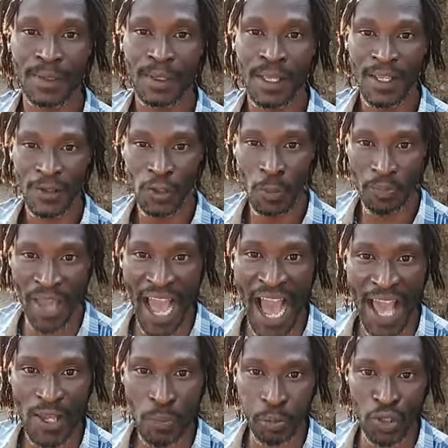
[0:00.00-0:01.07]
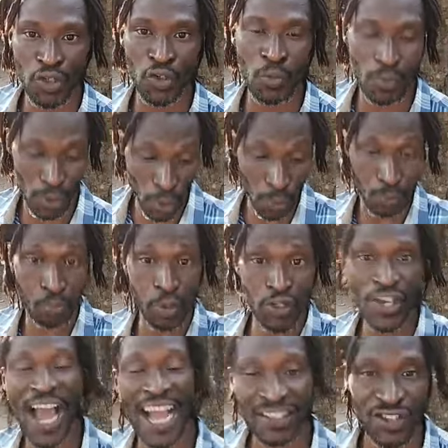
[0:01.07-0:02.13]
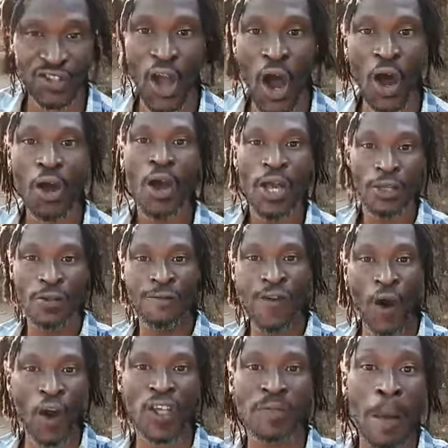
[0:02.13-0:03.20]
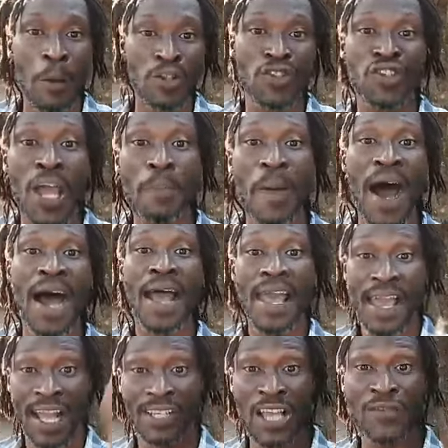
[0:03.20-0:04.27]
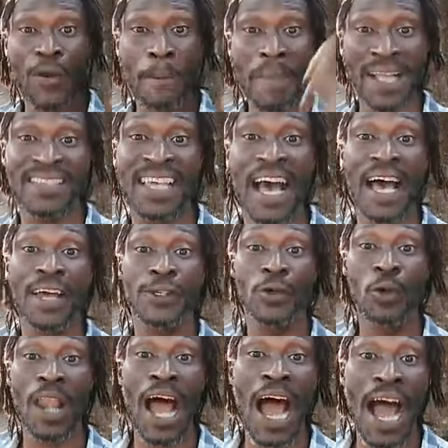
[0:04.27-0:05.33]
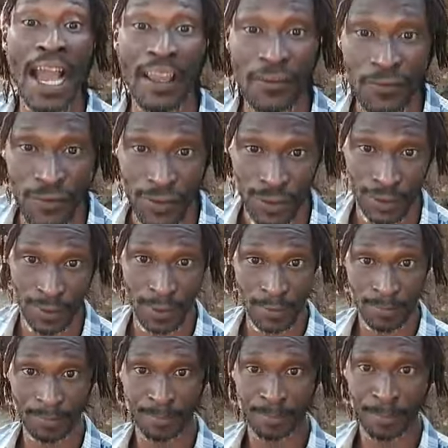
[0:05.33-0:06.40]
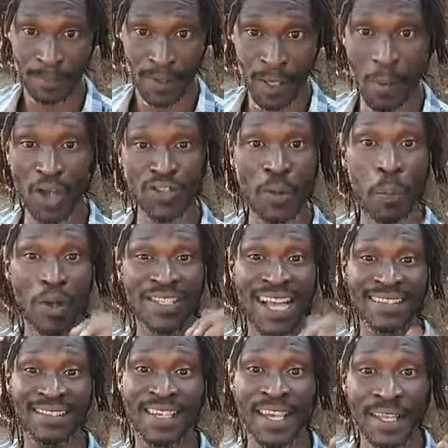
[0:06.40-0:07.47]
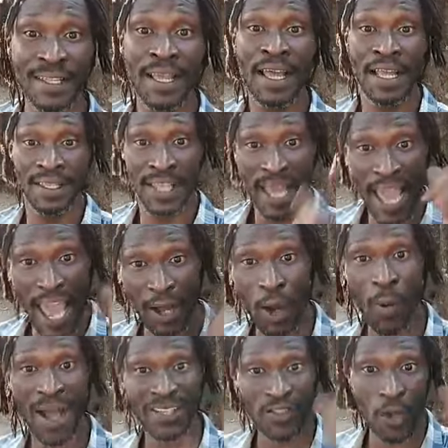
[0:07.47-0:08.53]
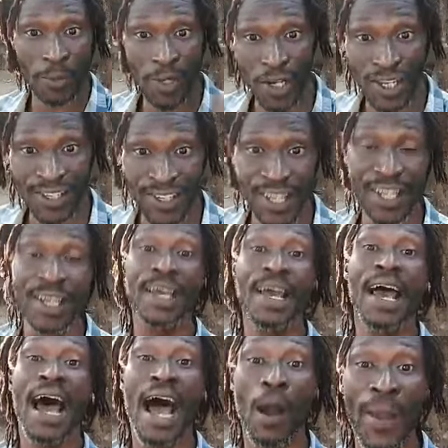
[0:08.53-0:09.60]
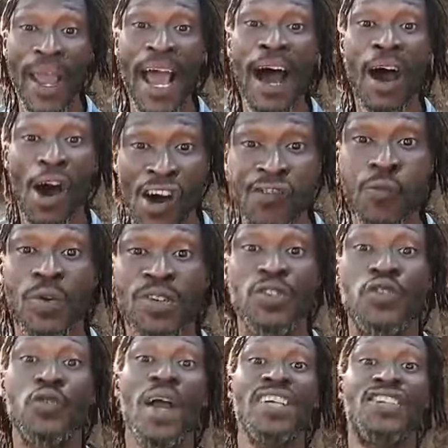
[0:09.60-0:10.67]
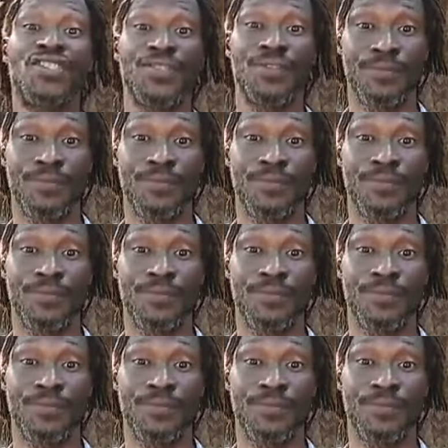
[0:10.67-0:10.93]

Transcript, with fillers: You bear, you put you, you put your hearts down, you focus on what you get and try for better your lives. The most important thing, the ECOWAS community aware of the situation,